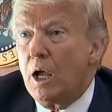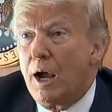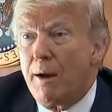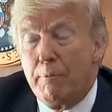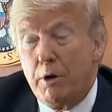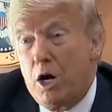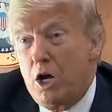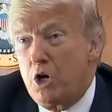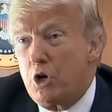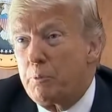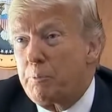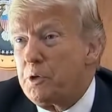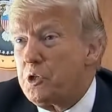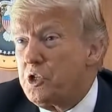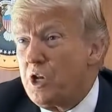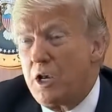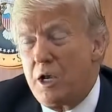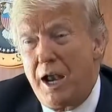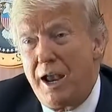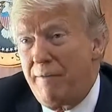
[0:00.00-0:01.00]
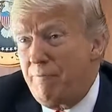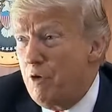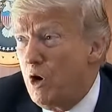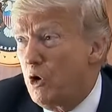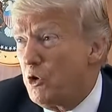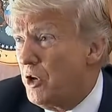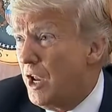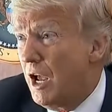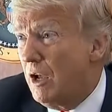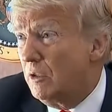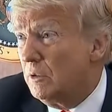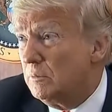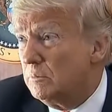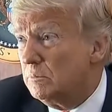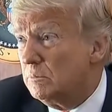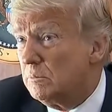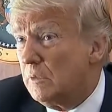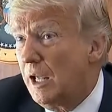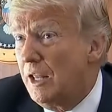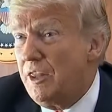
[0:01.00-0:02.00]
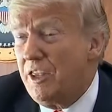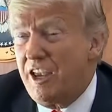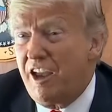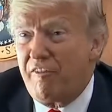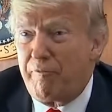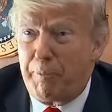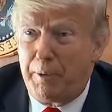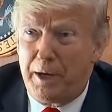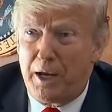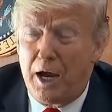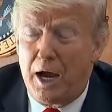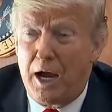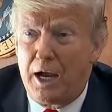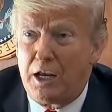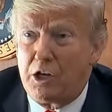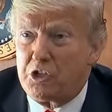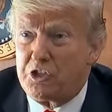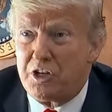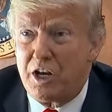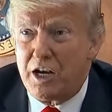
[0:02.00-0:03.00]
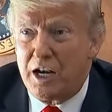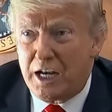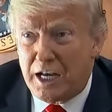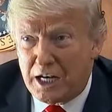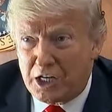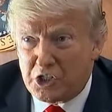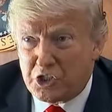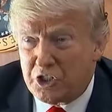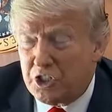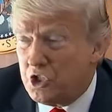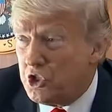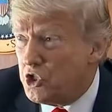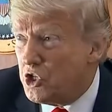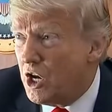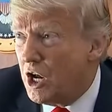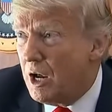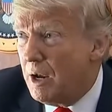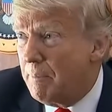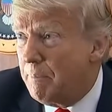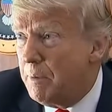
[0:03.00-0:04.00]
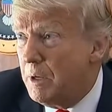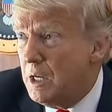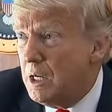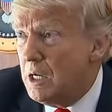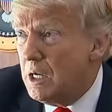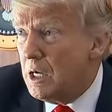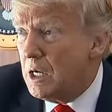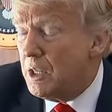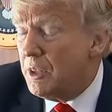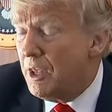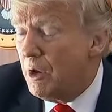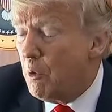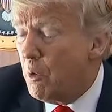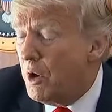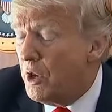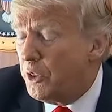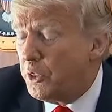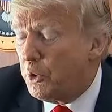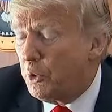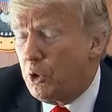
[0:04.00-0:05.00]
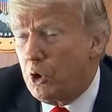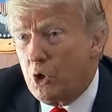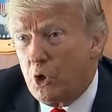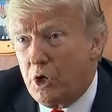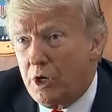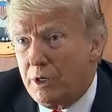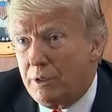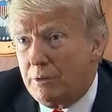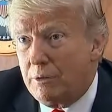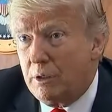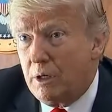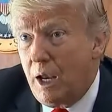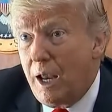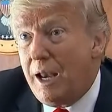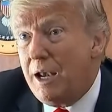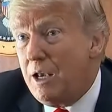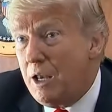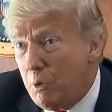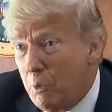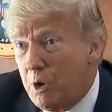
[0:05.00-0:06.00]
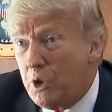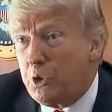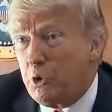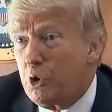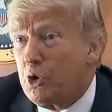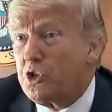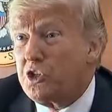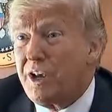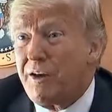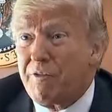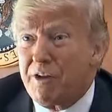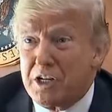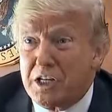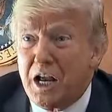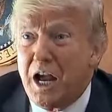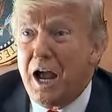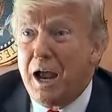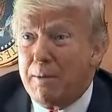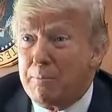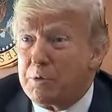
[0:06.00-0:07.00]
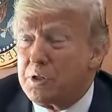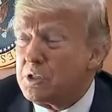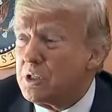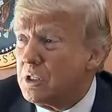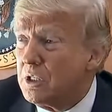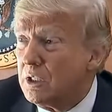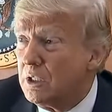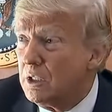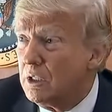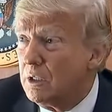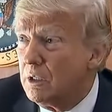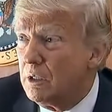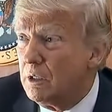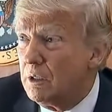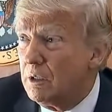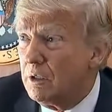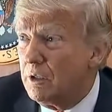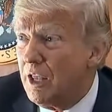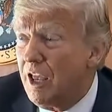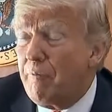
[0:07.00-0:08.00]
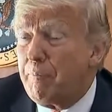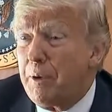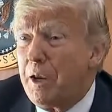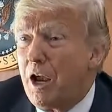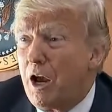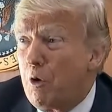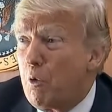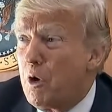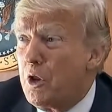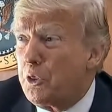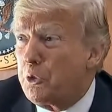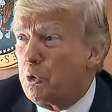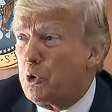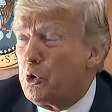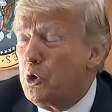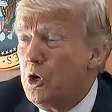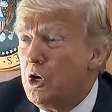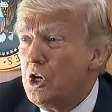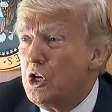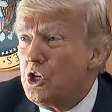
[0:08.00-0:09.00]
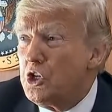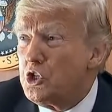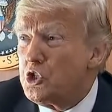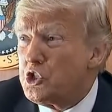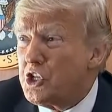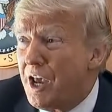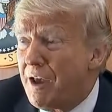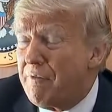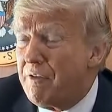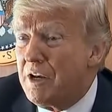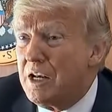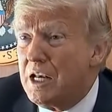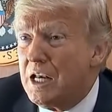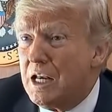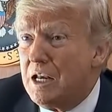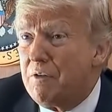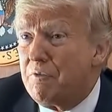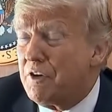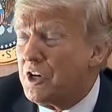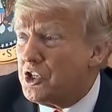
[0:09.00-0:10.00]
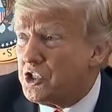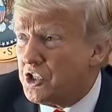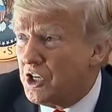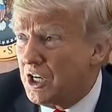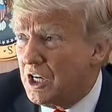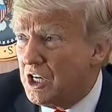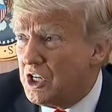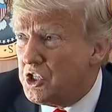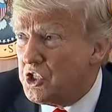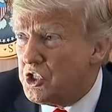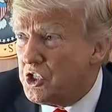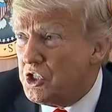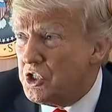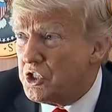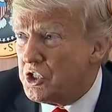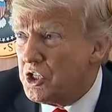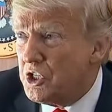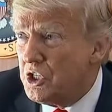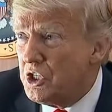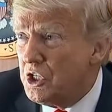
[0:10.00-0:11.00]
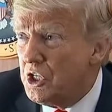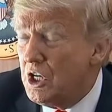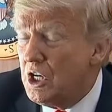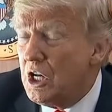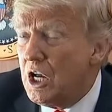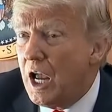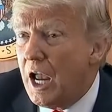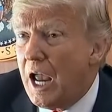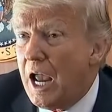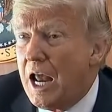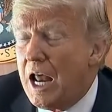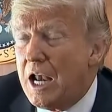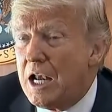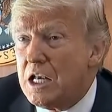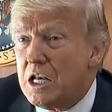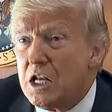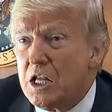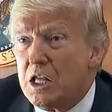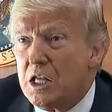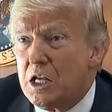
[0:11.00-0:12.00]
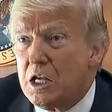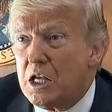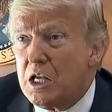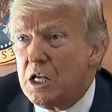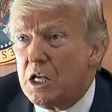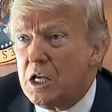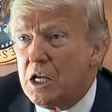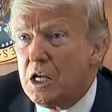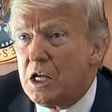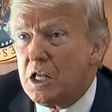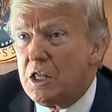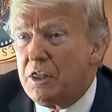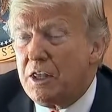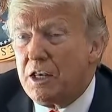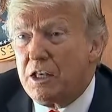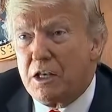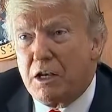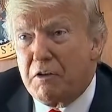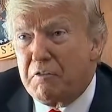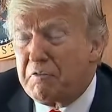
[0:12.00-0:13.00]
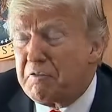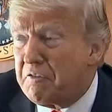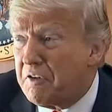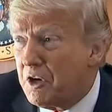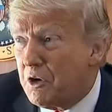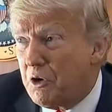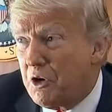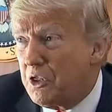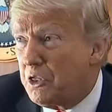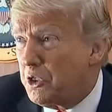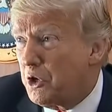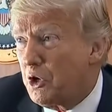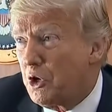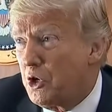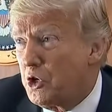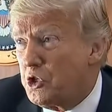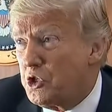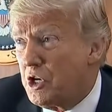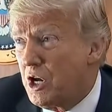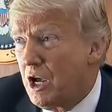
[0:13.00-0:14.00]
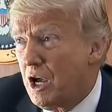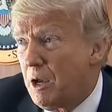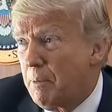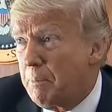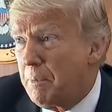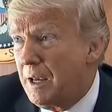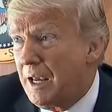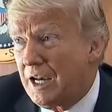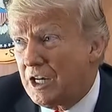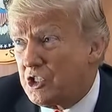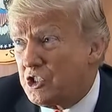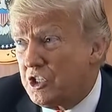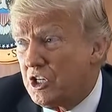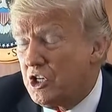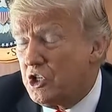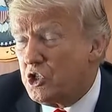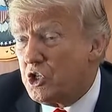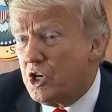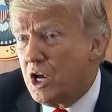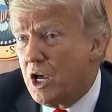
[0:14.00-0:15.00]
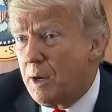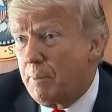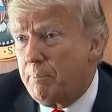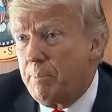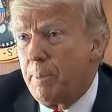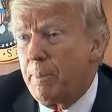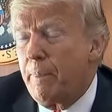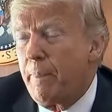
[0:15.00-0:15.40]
I'm 100%, I have no doubt. And the FBI has done an excellent job. They went through it, and they went through it seven times. The FBI went through seven investigations, and they did a very thorough job, excellent job.